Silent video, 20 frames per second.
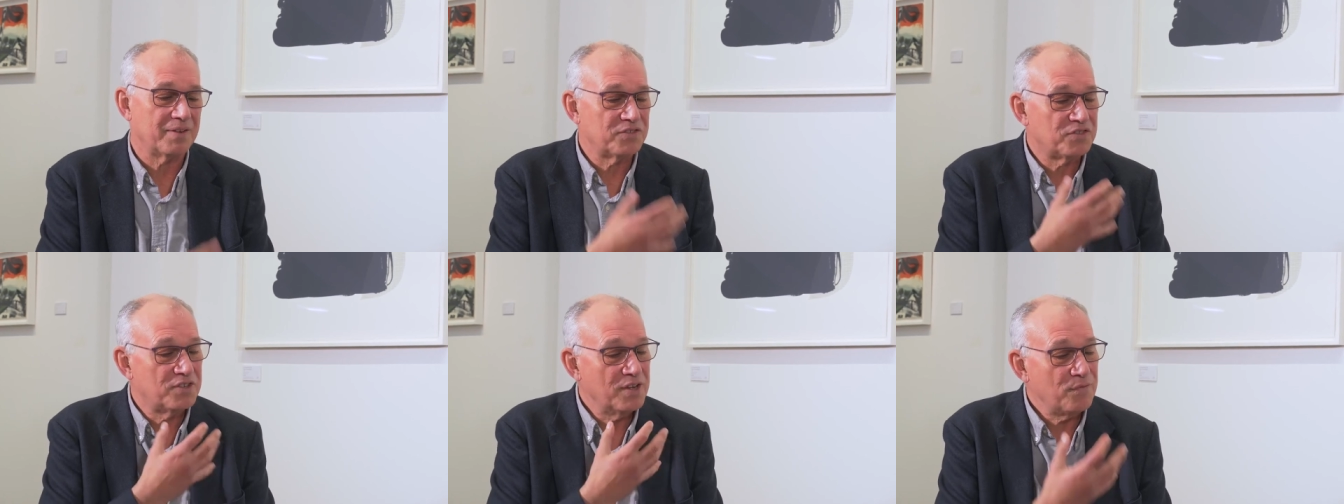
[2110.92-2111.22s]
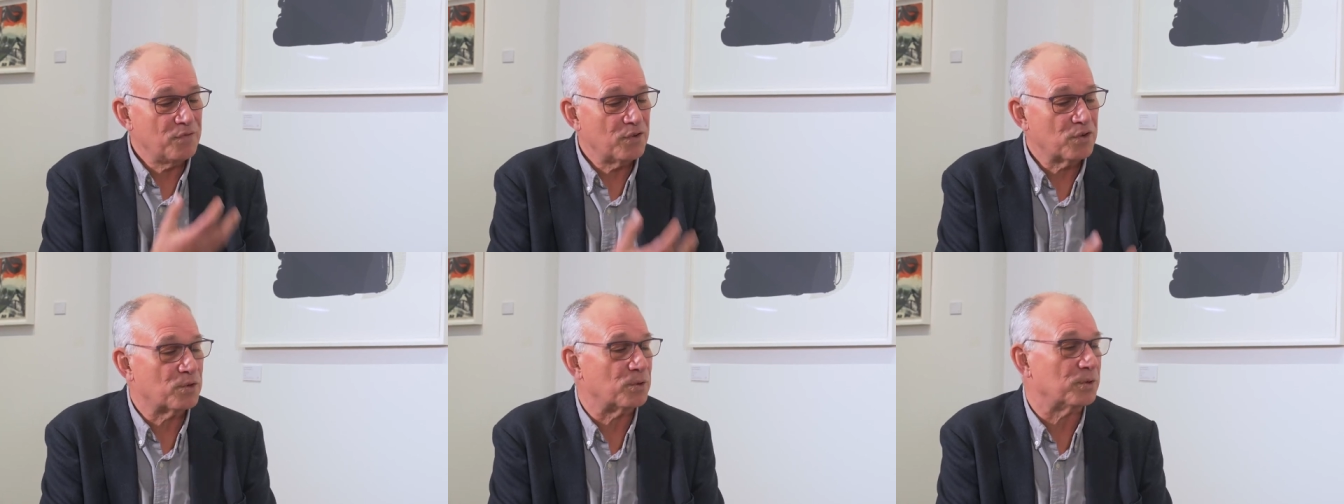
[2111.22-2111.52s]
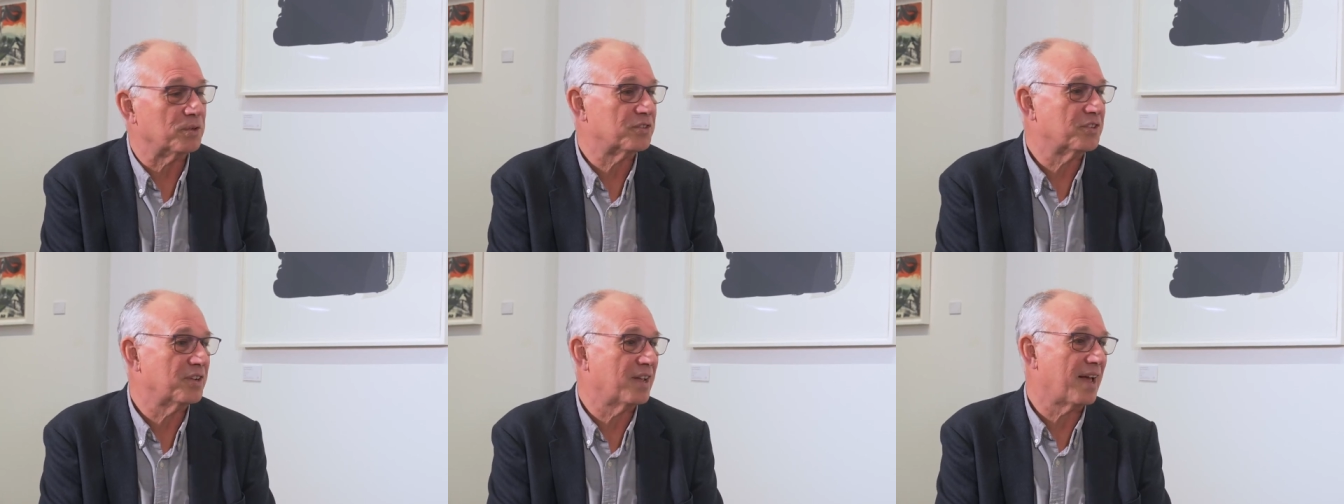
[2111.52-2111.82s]

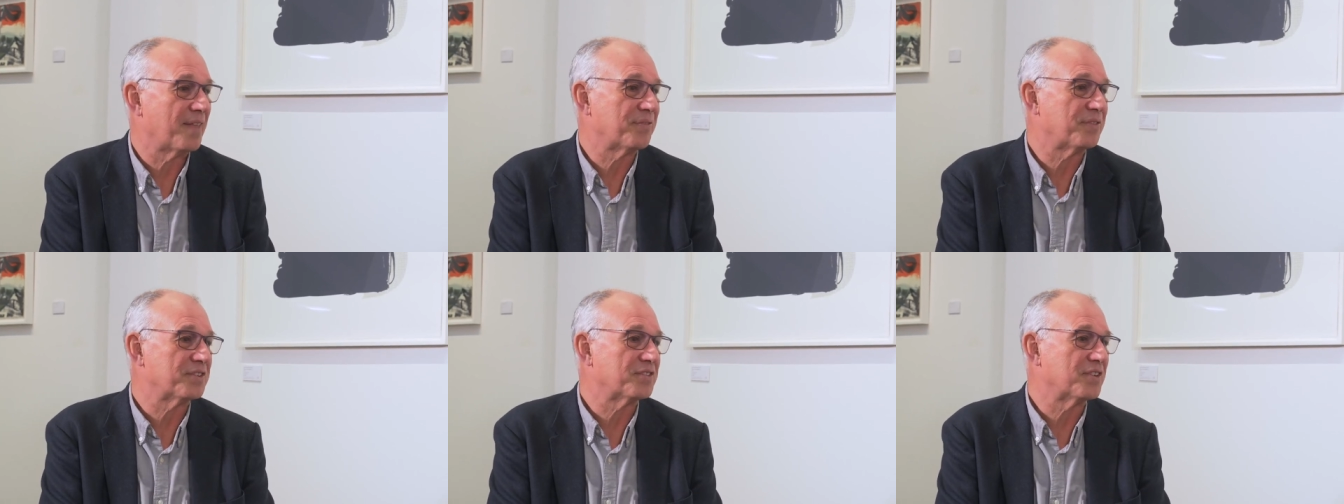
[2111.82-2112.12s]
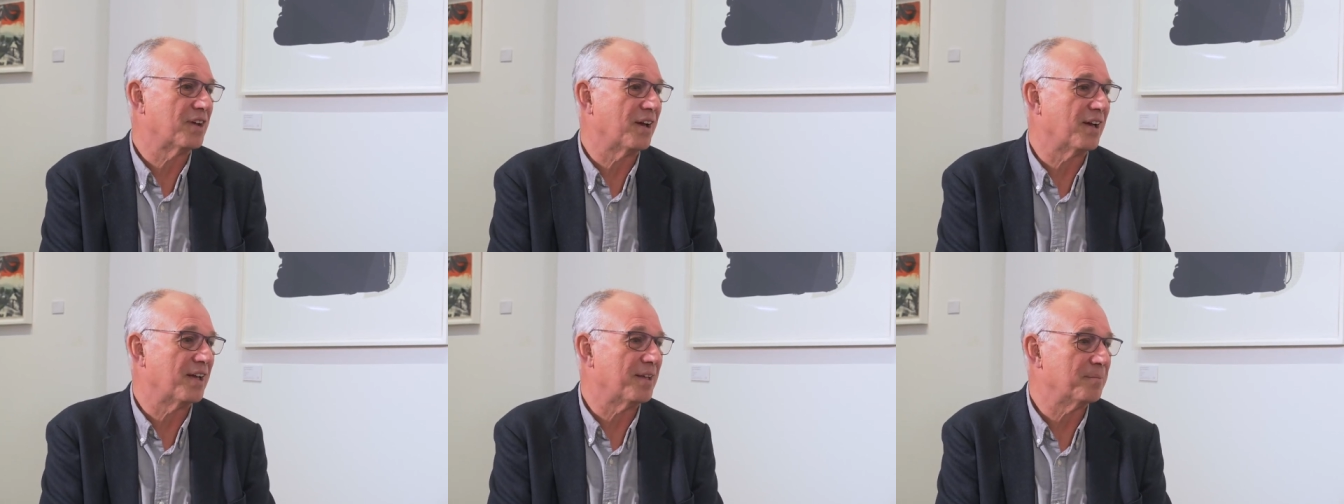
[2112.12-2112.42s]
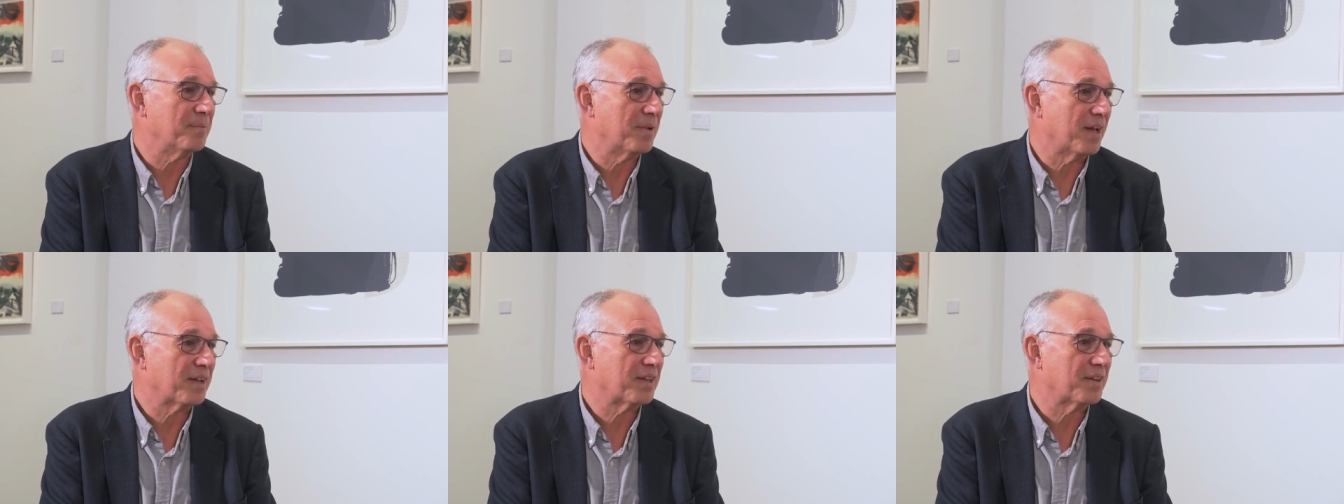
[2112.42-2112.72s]
difficult at the
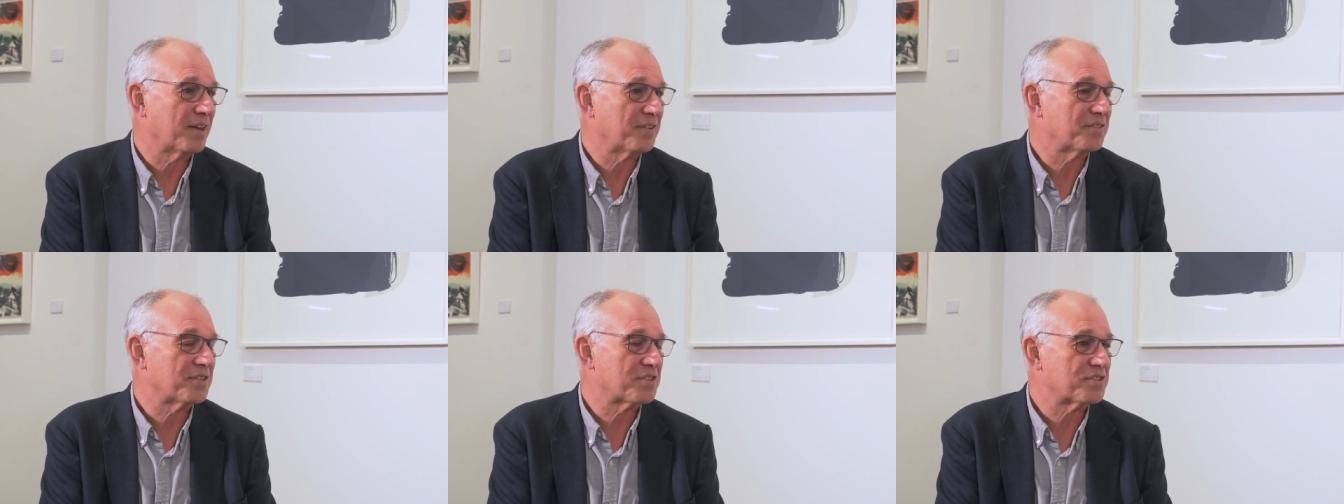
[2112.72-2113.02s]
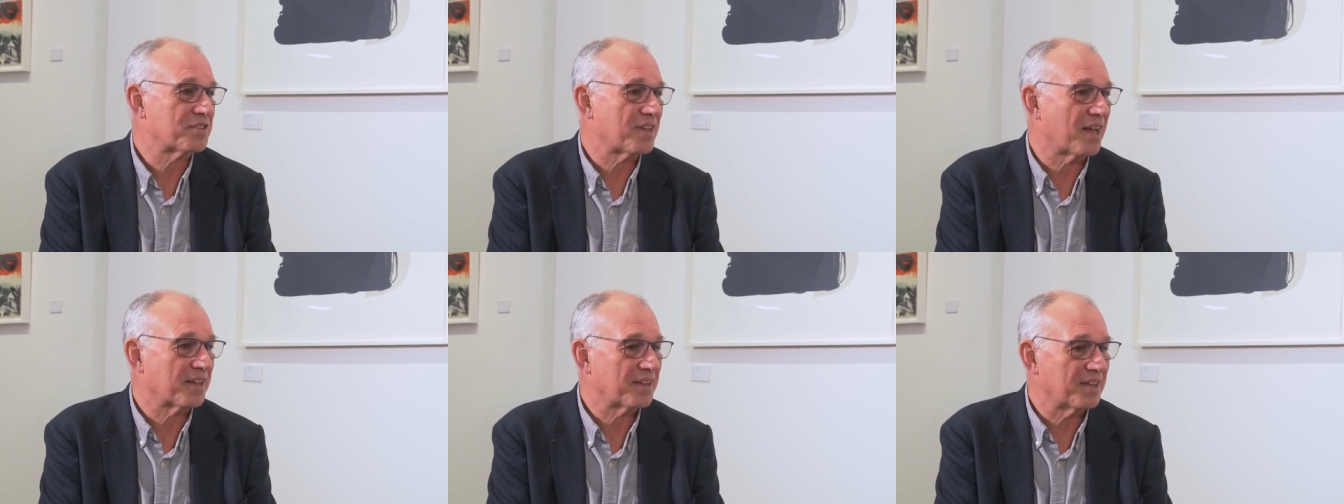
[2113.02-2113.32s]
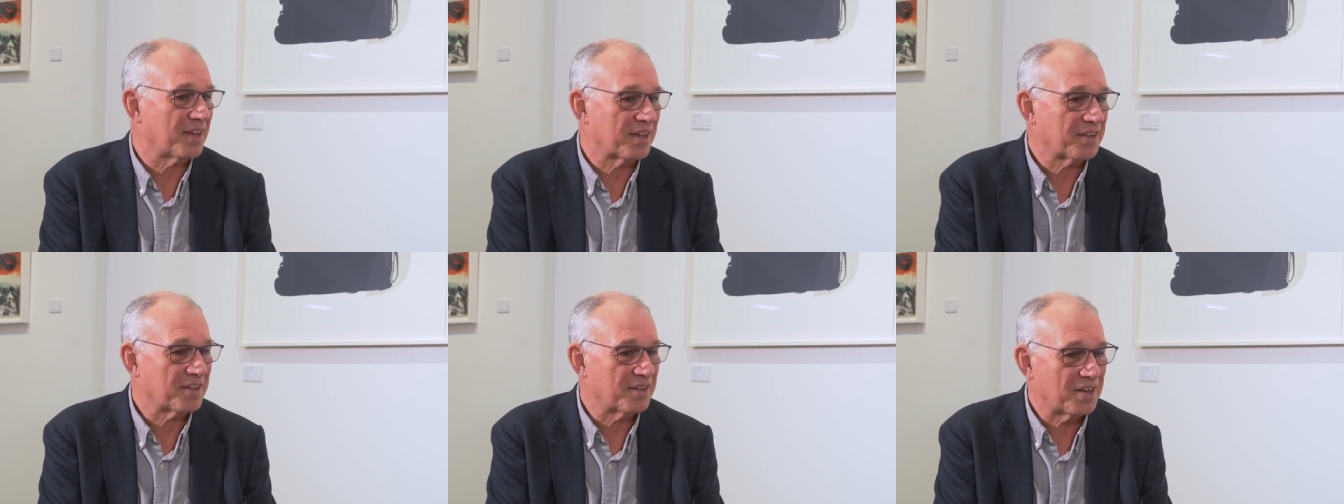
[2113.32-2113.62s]
time. I
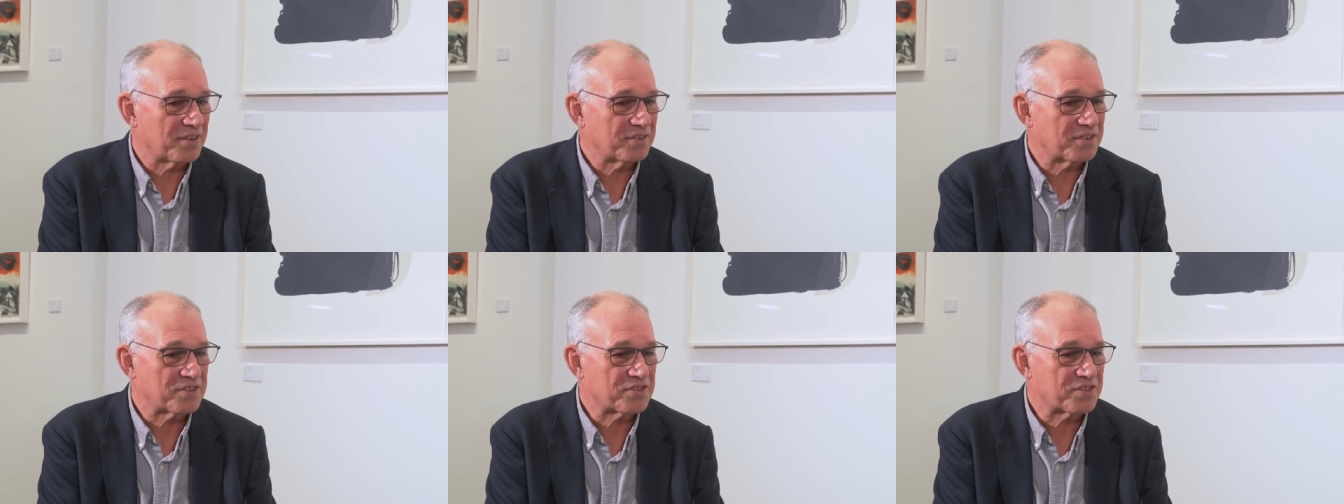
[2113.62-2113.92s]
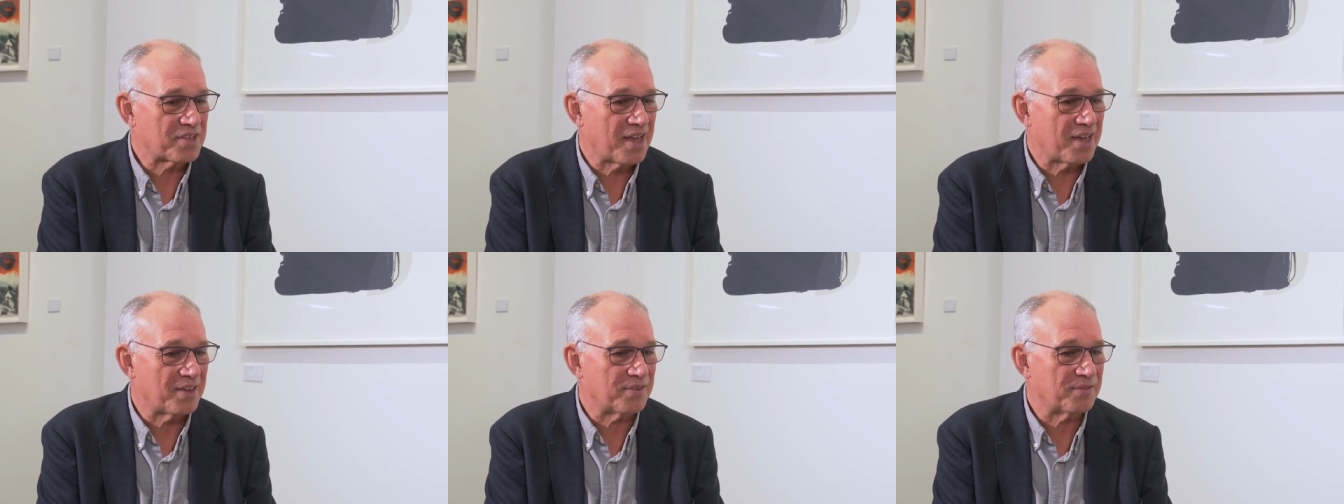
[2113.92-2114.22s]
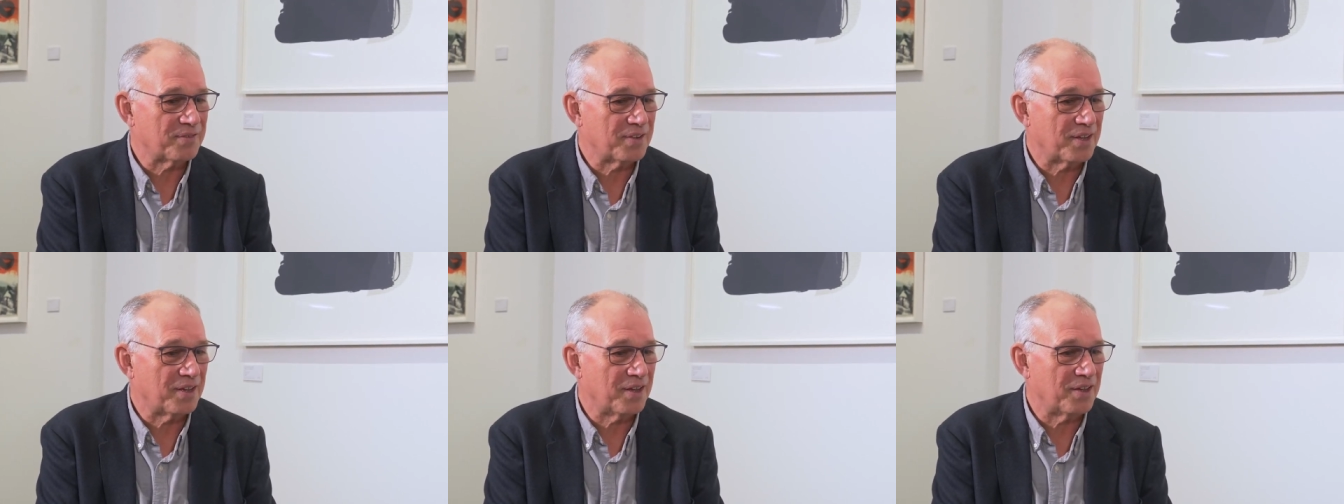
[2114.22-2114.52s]
can understand
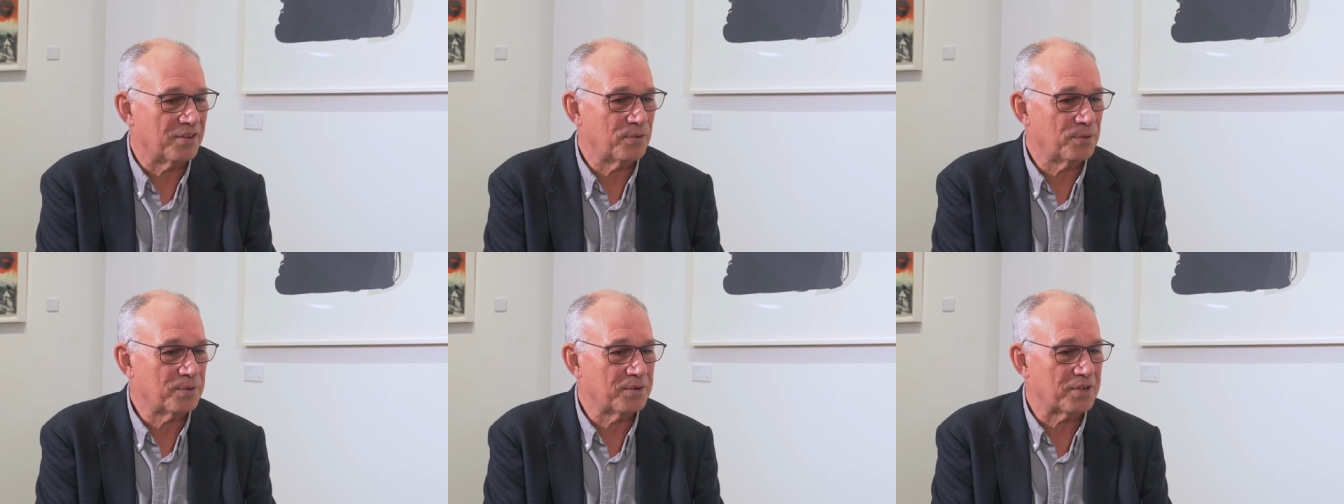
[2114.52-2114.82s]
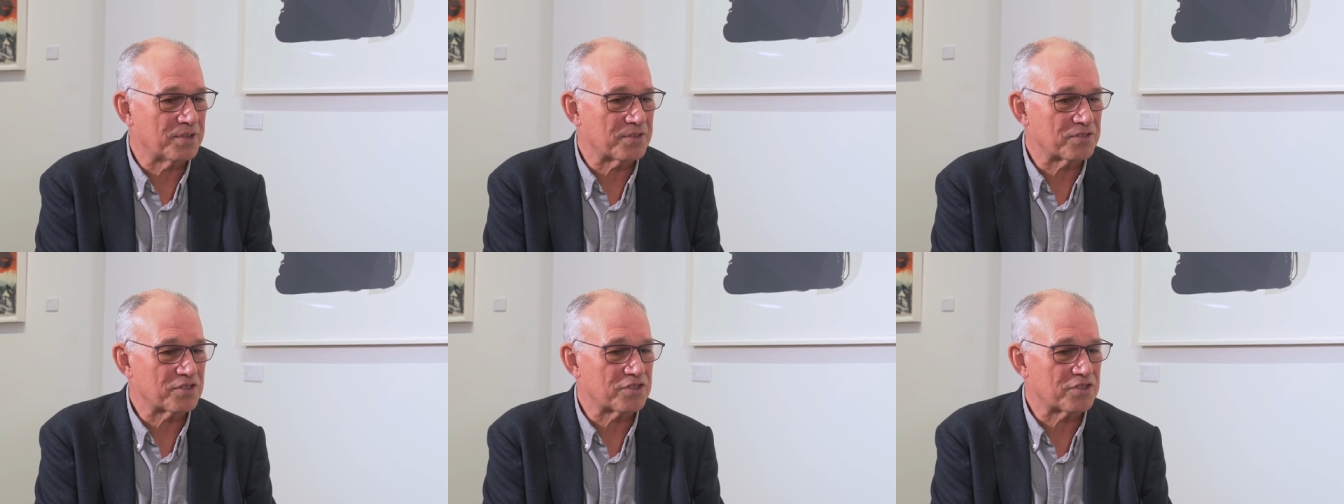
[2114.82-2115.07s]
an audience,